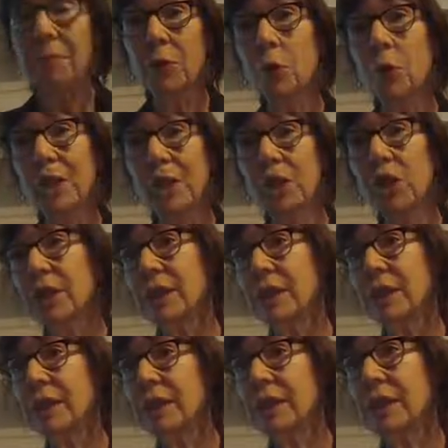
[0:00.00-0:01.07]
for questions
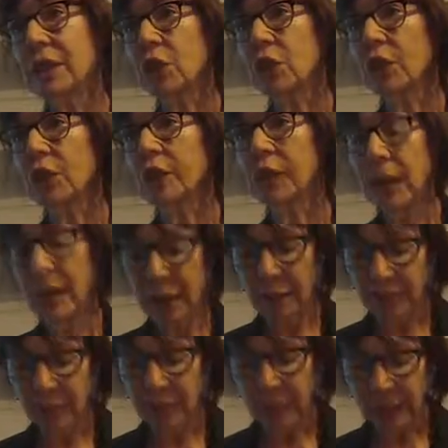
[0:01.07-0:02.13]
and discussion at
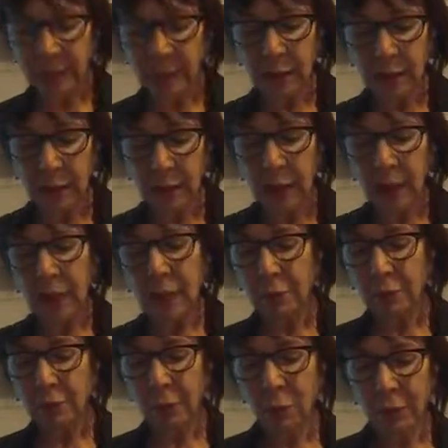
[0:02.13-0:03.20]
the end, are the
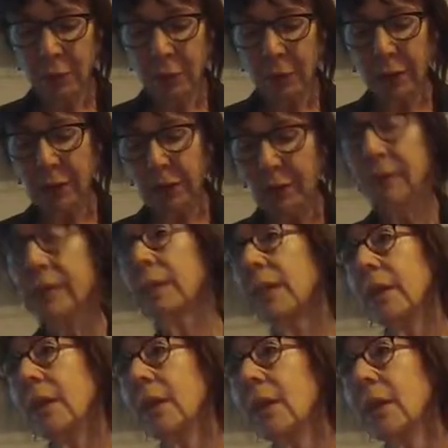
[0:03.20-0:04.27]
following things.
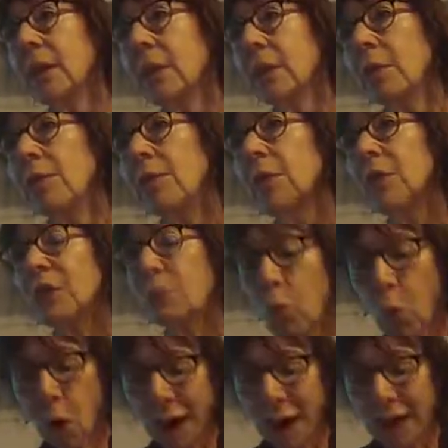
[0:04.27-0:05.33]
First,
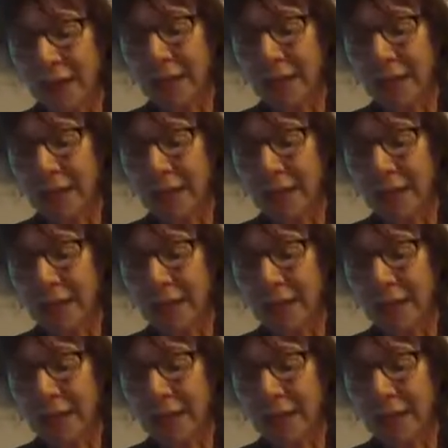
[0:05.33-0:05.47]
why